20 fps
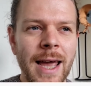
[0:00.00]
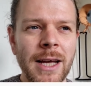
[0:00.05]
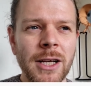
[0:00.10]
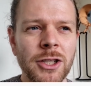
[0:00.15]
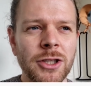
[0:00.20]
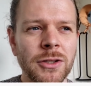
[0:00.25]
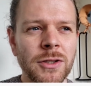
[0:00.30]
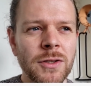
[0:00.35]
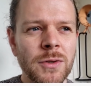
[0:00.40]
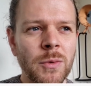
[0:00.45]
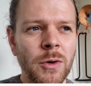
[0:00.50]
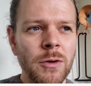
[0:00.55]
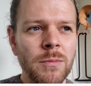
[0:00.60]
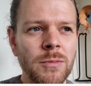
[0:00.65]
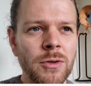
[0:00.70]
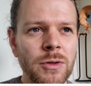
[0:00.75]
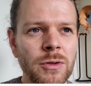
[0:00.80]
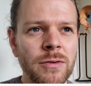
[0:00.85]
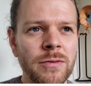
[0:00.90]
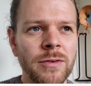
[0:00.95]
agent won't
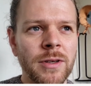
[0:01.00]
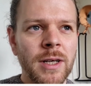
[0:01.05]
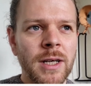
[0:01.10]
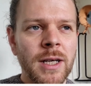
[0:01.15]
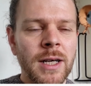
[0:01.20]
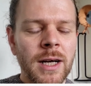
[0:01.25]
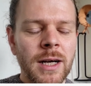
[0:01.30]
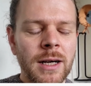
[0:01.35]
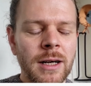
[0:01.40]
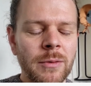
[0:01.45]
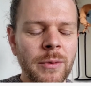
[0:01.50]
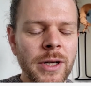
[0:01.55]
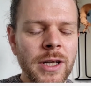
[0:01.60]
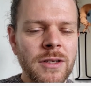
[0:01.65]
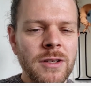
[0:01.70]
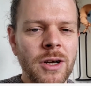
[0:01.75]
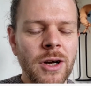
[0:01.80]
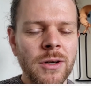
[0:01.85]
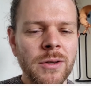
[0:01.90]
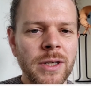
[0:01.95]
move when
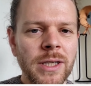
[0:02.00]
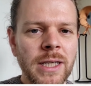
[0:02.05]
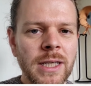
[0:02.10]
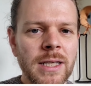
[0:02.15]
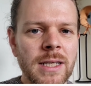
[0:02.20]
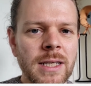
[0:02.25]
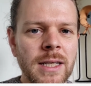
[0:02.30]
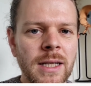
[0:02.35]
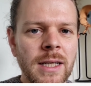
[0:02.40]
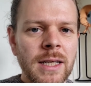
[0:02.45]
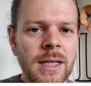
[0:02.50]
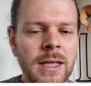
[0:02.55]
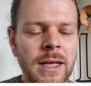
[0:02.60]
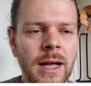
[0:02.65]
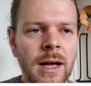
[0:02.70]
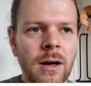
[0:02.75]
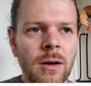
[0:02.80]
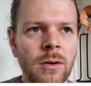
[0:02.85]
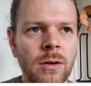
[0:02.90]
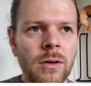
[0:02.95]
he's coding it.
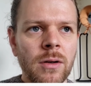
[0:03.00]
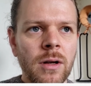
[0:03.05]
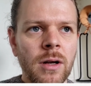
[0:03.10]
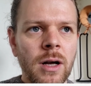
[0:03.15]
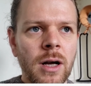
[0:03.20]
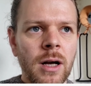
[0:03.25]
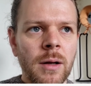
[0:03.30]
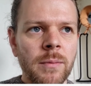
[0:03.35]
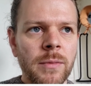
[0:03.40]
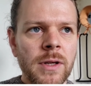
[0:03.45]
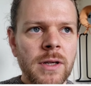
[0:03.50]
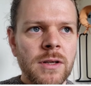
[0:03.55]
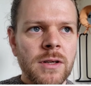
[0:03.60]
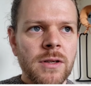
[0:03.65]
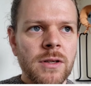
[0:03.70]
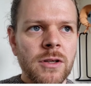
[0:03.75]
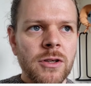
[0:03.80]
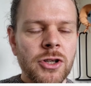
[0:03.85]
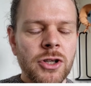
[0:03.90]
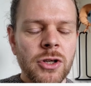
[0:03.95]
Now,
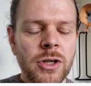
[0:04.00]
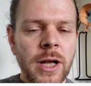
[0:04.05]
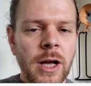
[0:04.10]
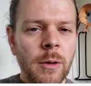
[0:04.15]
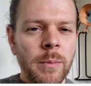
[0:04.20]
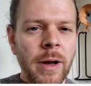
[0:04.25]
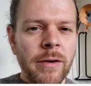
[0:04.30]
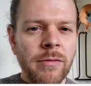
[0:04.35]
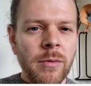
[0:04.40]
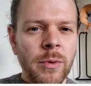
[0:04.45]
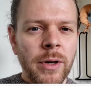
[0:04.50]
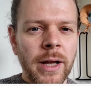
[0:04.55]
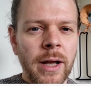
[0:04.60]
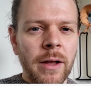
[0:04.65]
this should help everyone